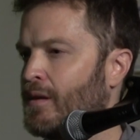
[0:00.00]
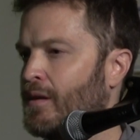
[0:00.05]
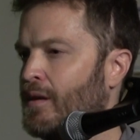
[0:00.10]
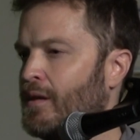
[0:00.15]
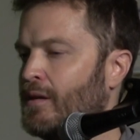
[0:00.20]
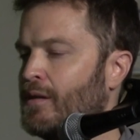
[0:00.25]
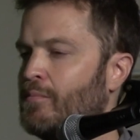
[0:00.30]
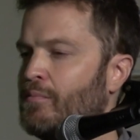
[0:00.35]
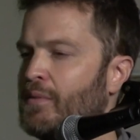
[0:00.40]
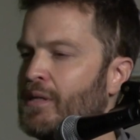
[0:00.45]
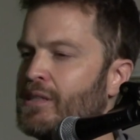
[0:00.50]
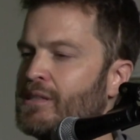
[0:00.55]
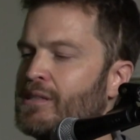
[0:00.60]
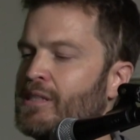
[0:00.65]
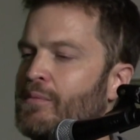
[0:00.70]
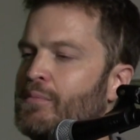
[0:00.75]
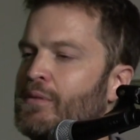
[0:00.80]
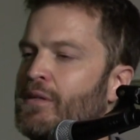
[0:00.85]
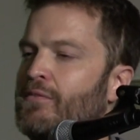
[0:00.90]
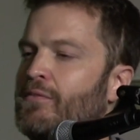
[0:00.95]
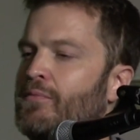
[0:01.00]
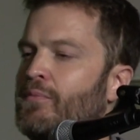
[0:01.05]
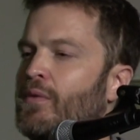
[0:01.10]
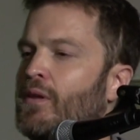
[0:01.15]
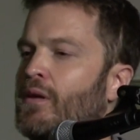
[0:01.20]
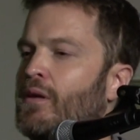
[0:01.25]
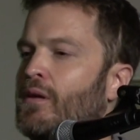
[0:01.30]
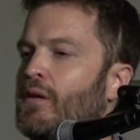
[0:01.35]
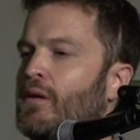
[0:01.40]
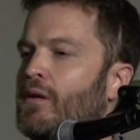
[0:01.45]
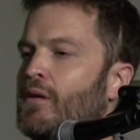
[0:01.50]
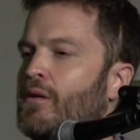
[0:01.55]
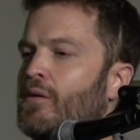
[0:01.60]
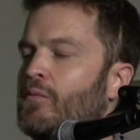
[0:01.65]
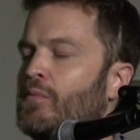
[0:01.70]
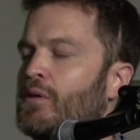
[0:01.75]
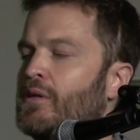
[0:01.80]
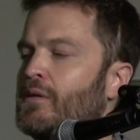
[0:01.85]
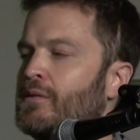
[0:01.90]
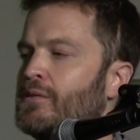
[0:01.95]
can be deceptive
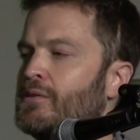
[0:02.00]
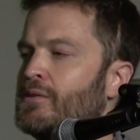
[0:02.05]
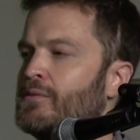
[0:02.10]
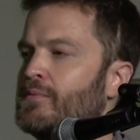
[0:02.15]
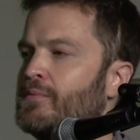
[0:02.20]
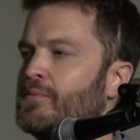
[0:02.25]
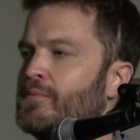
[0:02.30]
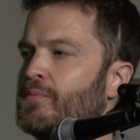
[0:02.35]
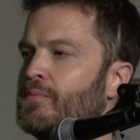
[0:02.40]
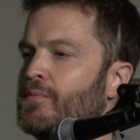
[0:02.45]
because